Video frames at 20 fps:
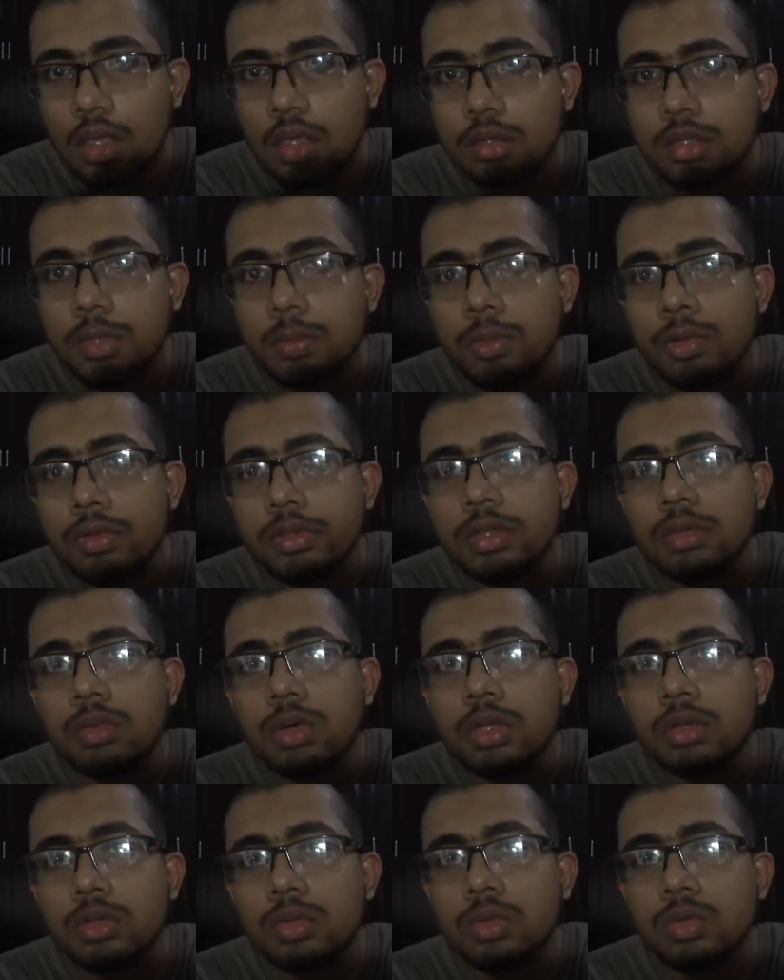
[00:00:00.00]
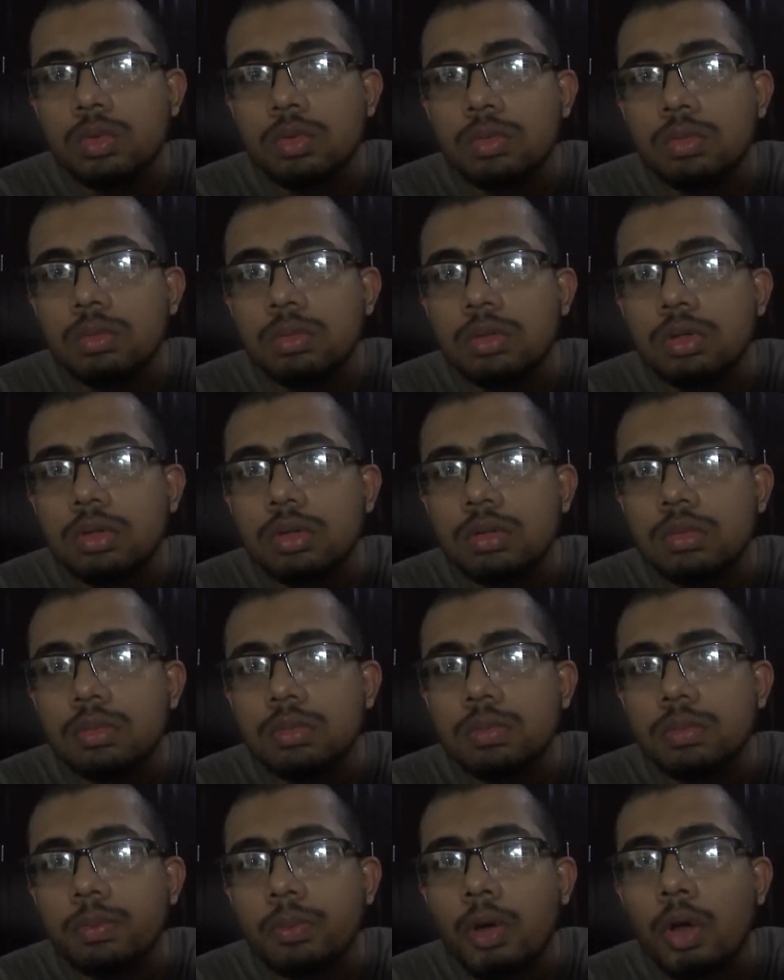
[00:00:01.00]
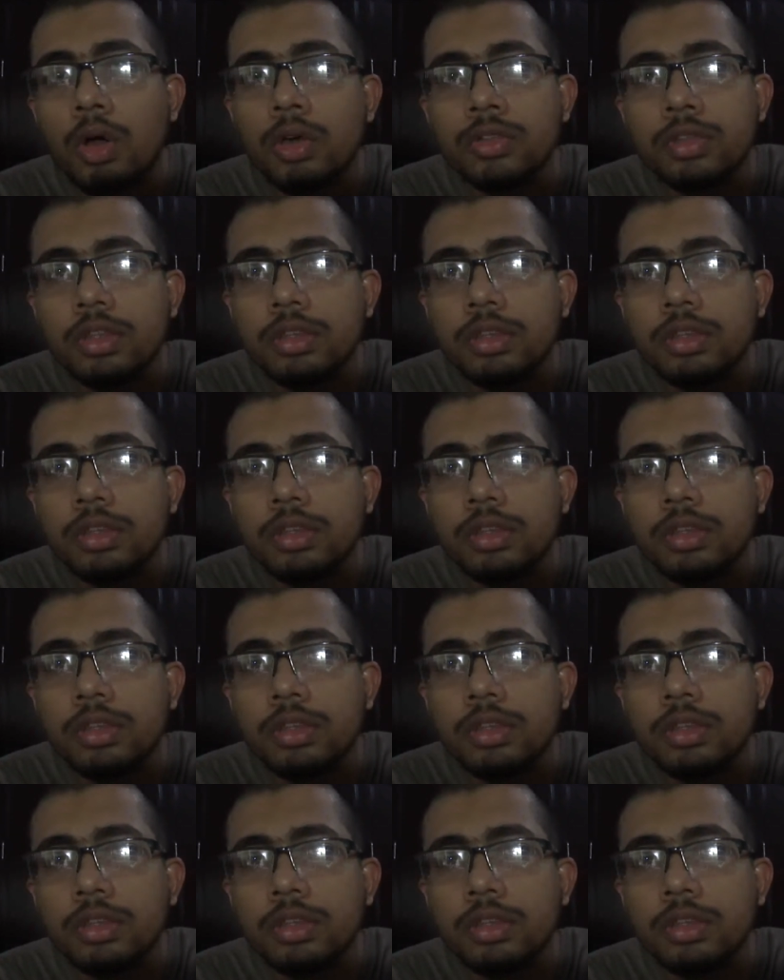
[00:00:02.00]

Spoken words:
Suppose you want to pause